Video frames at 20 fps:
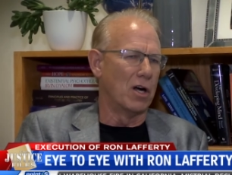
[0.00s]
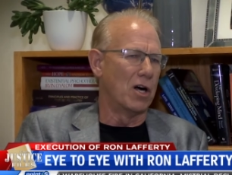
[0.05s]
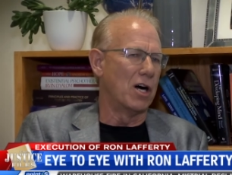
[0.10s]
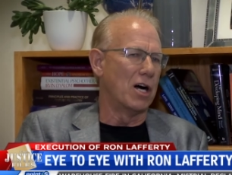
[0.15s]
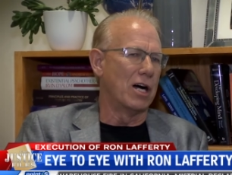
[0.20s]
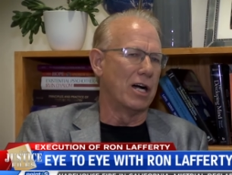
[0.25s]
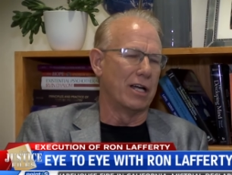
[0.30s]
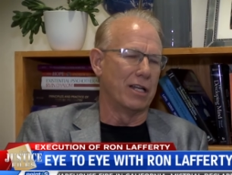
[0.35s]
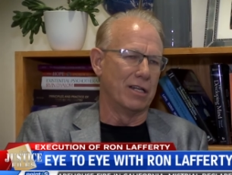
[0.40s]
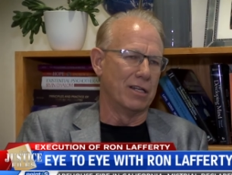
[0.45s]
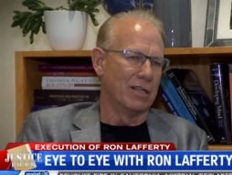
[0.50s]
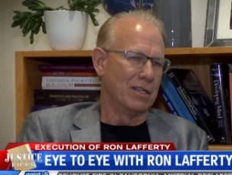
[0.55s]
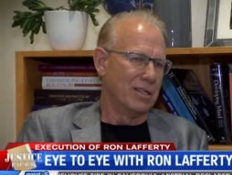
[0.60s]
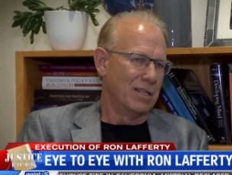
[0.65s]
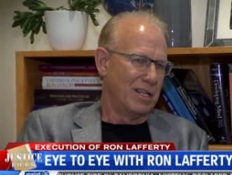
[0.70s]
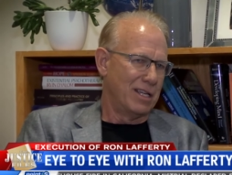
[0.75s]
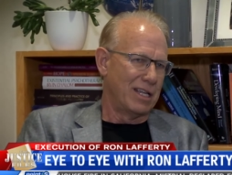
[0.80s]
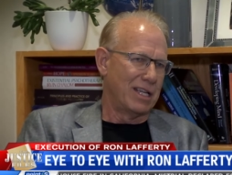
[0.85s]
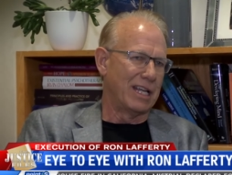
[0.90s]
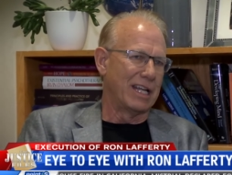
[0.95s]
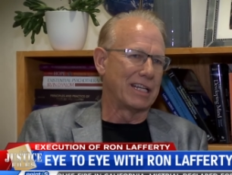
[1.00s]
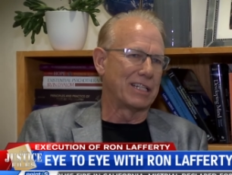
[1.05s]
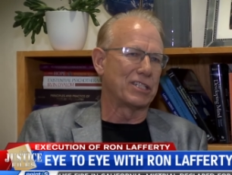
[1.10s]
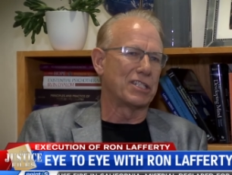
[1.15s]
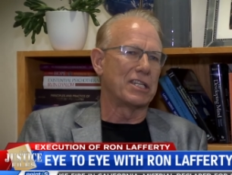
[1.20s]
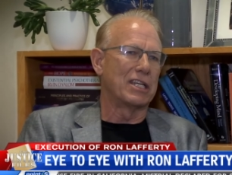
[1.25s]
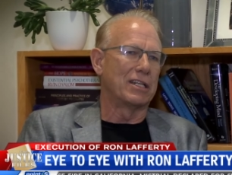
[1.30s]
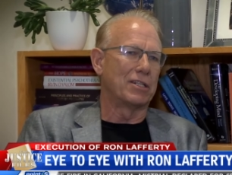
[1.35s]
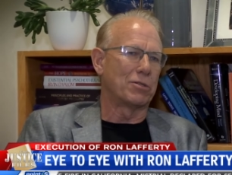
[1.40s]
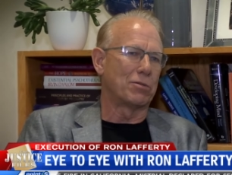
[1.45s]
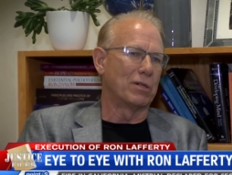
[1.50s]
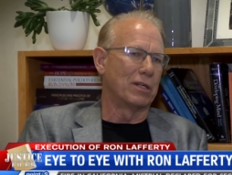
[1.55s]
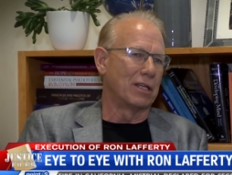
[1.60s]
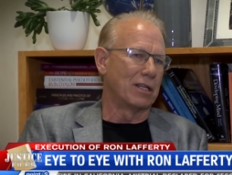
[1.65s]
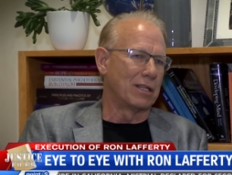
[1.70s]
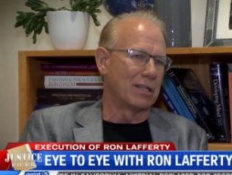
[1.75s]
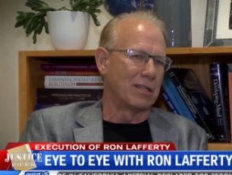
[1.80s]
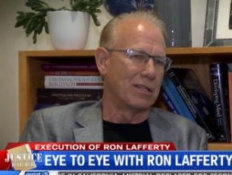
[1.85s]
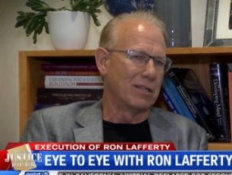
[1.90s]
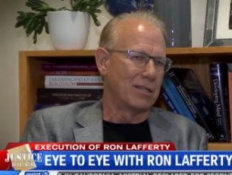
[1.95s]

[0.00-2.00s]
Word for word: odd, eccentric,